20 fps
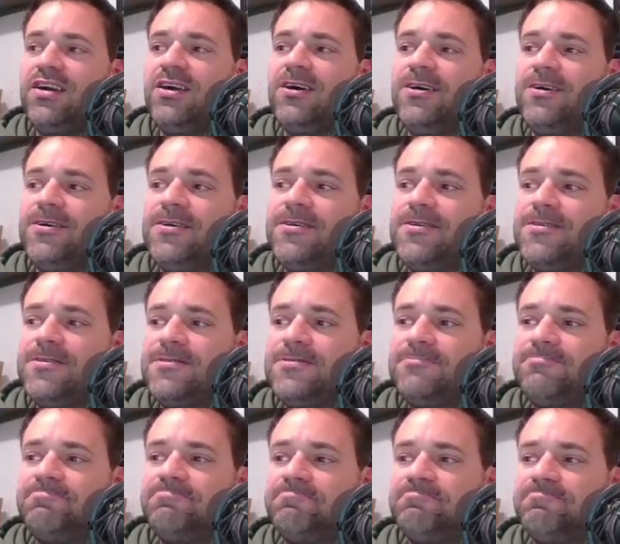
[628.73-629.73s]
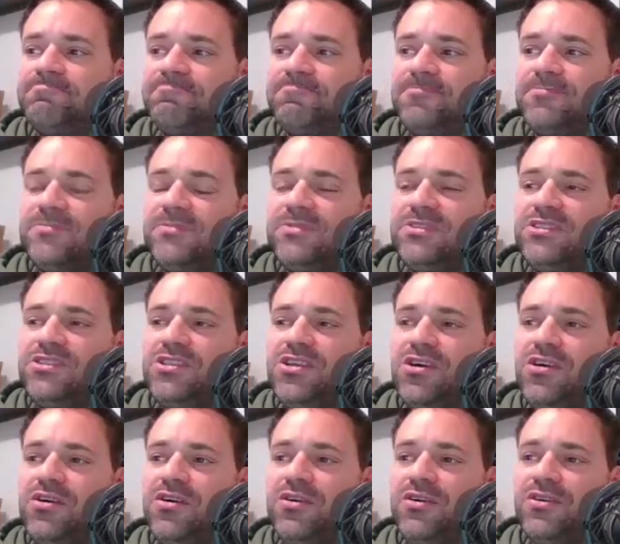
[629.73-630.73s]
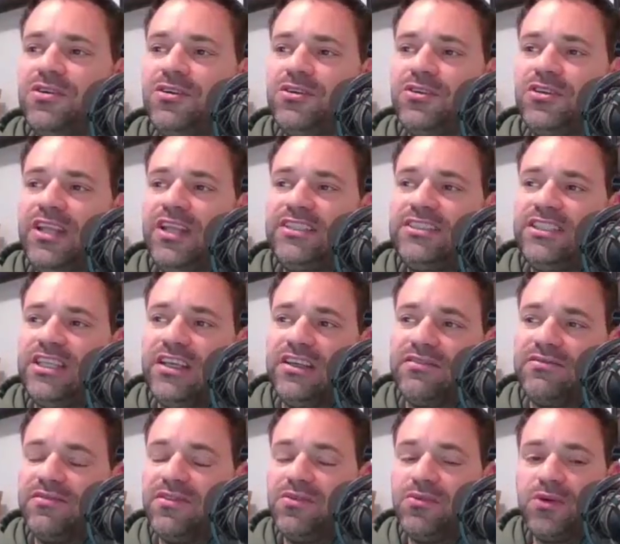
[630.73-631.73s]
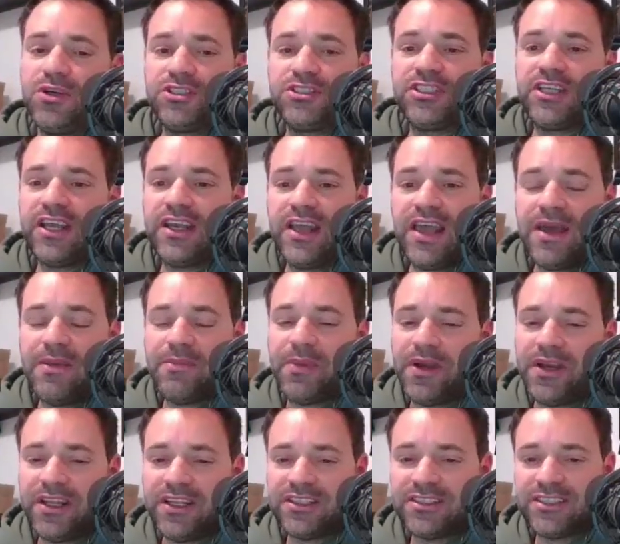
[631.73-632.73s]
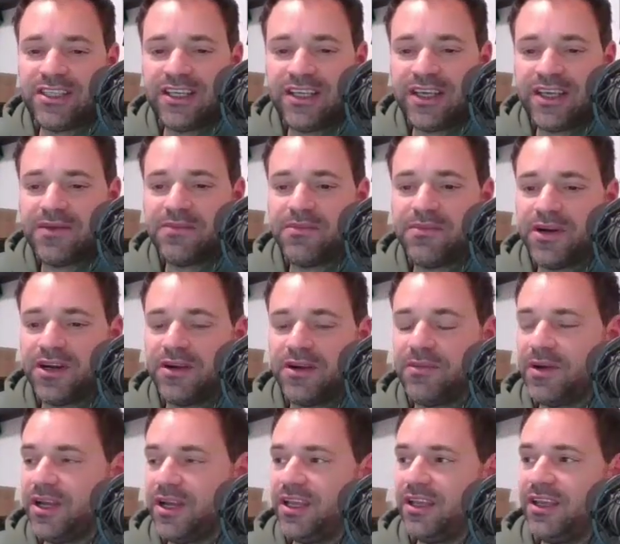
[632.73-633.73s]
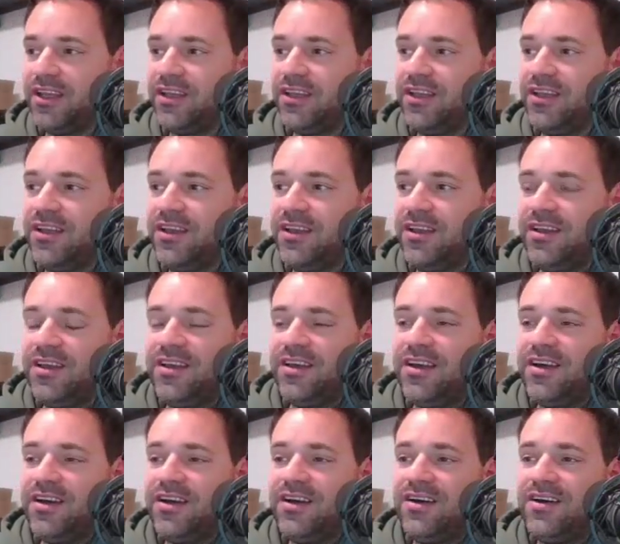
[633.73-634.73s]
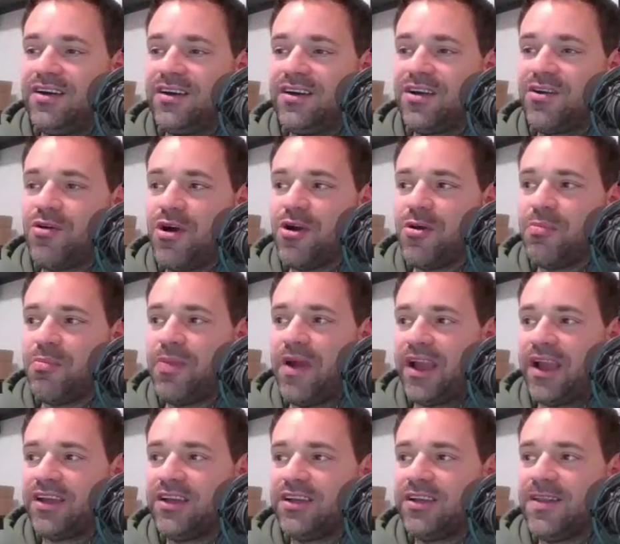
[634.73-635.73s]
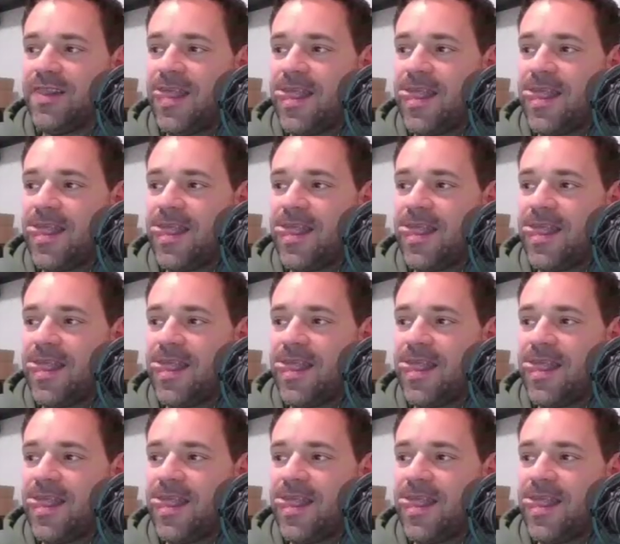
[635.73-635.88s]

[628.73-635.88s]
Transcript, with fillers: Um, so let's see. Worst can happen is I can burn my uh, coil pack.